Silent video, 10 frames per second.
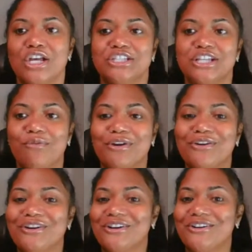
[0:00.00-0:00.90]
So we're
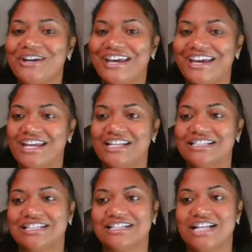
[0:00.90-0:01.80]
going to go ahead, and
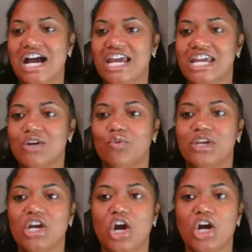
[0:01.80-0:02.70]
tonight we
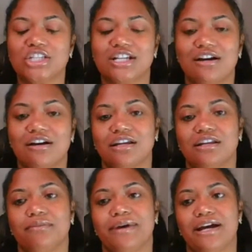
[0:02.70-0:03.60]
are talking
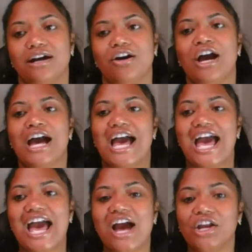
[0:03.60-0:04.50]
about
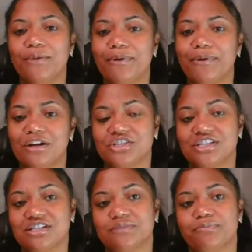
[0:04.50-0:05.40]
how to
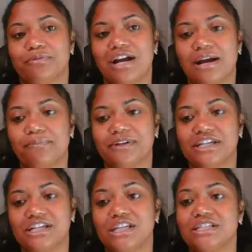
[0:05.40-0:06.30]
purchase
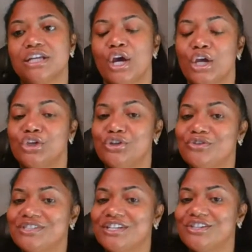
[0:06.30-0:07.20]
properties
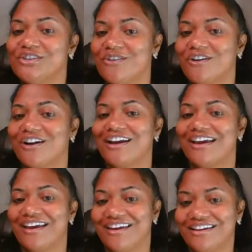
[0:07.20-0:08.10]
using your
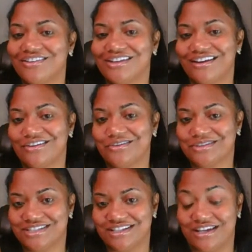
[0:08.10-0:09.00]

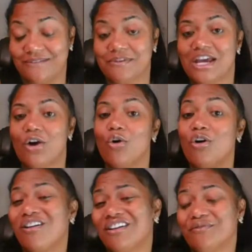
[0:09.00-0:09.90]
LLC
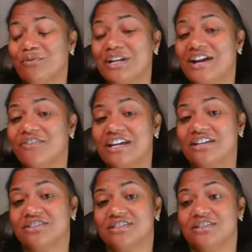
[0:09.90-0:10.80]
or whatever
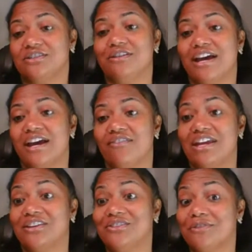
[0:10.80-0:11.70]
entity you have.
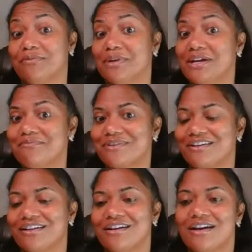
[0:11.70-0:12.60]
And you
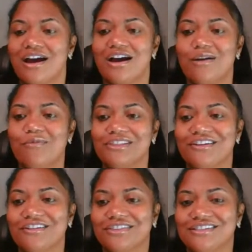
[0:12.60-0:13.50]
remember, we
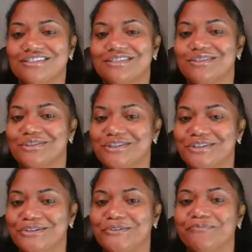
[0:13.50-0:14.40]
learned this
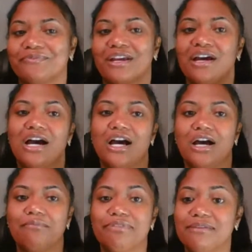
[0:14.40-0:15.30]
through
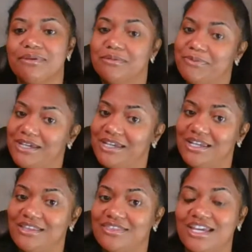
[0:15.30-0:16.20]

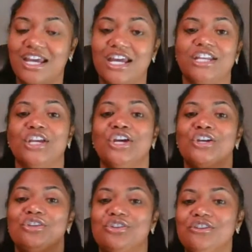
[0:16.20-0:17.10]
PPP that
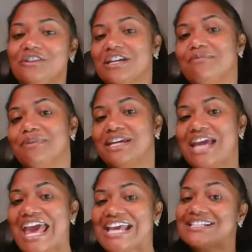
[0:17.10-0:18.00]
you can be
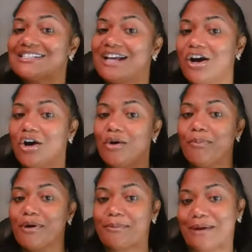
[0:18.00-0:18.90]
a sole
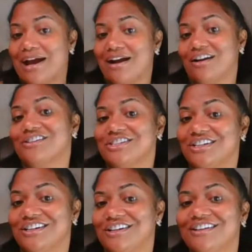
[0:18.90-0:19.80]

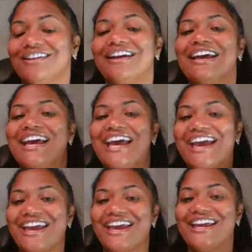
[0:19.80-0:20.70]
proprietor
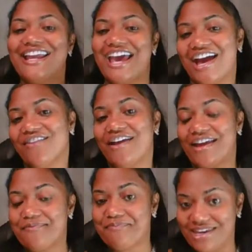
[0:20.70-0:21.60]
and have
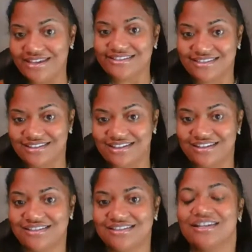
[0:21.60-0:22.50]
a
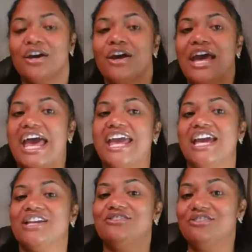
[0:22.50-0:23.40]
business
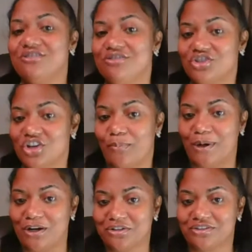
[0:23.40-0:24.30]
and use your
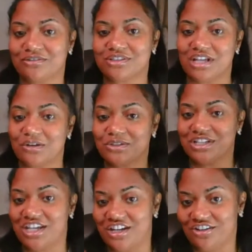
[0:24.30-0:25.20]
personal social
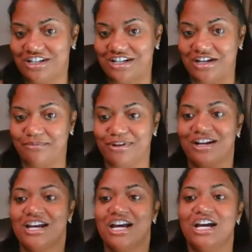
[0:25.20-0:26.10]
security number
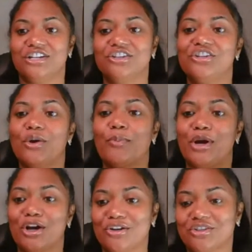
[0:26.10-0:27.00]
under your
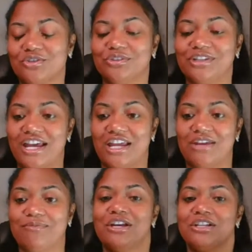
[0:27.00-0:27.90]
personal
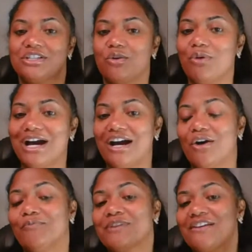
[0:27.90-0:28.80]
name. So
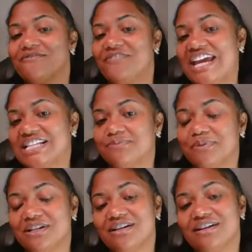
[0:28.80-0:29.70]
while
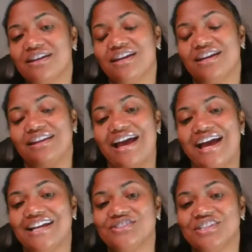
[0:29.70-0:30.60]
Facebook and
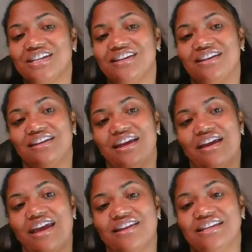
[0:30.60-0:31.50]
IG
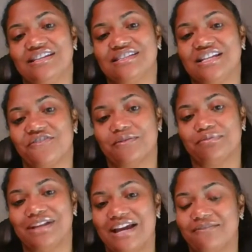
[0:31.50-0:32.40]
and these different
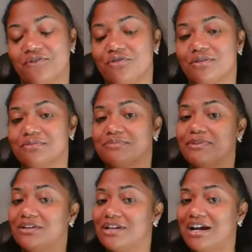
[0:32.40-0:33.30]
platforms
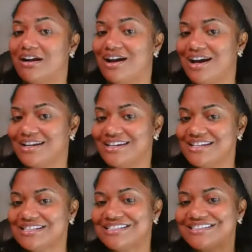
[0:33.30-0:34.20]
build our
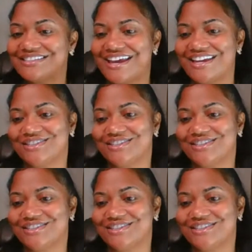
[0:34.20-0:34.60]
audience, stay